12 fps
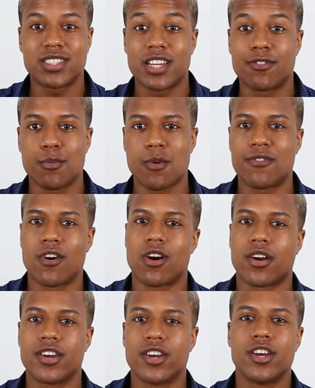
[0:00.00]
to see from
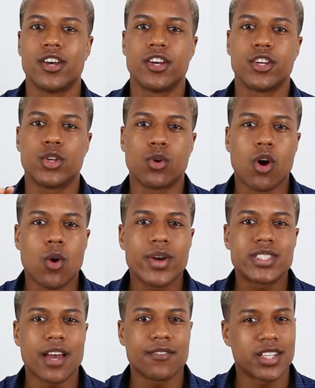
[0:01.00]
afar. You
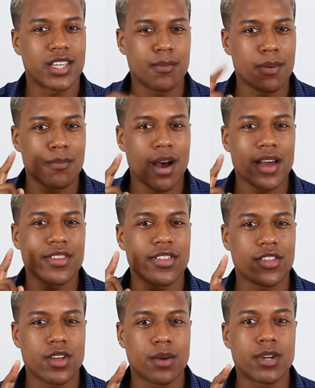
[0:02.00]
always have to keep in mind
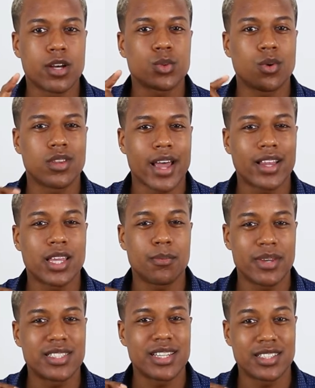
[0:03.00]
that the thumbnails will
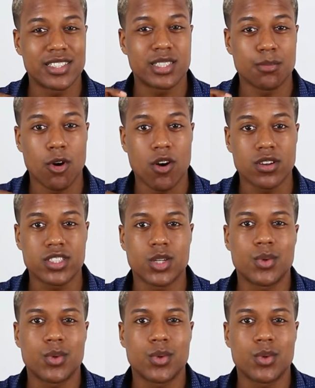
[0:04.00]
likely be seen small,